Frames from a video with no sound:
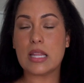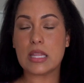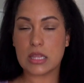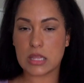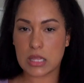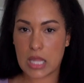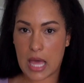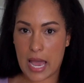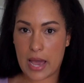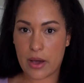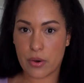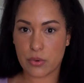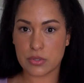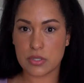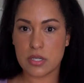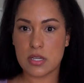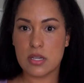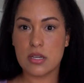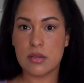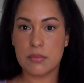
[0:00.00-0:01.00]
loud
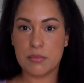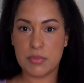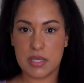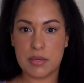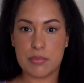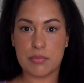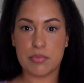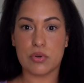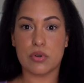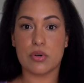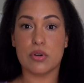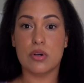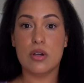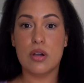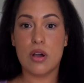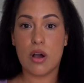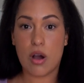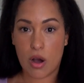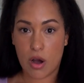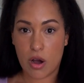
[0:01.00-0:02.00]
people
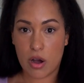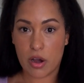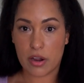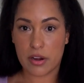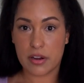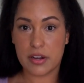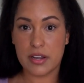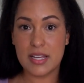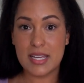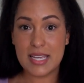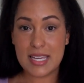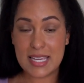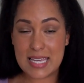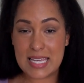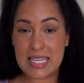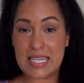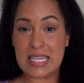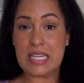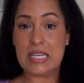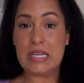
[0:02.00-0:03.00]
are
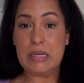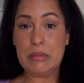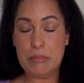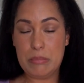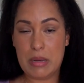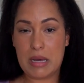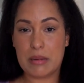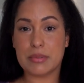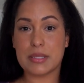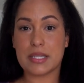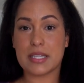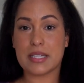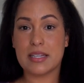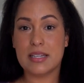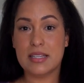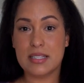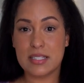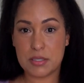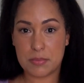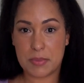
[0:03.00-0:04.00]
in public
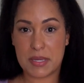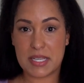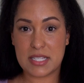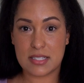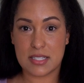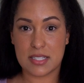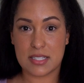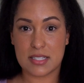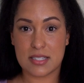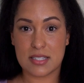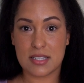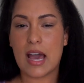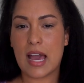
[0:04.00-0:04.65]
spaces.